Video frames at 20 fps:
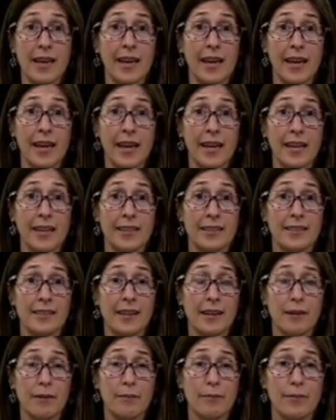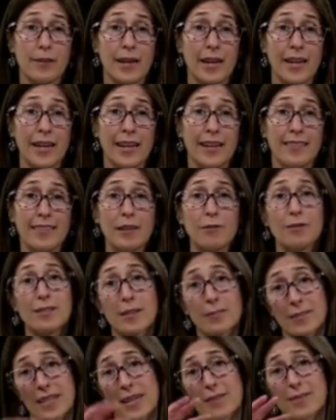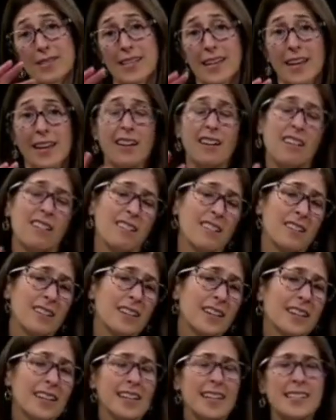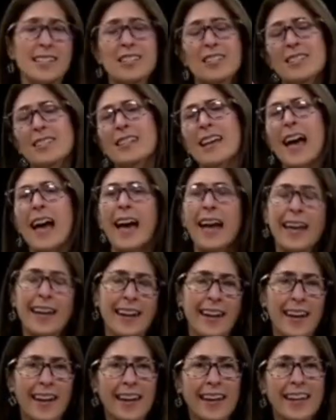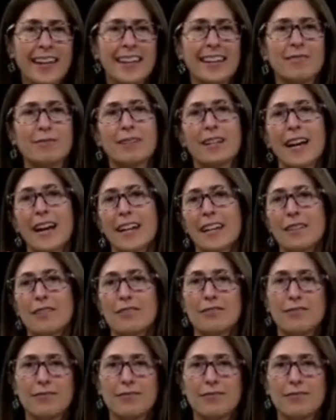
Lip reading: And I think we sometimes say, oh, it's just a headache, and we kind of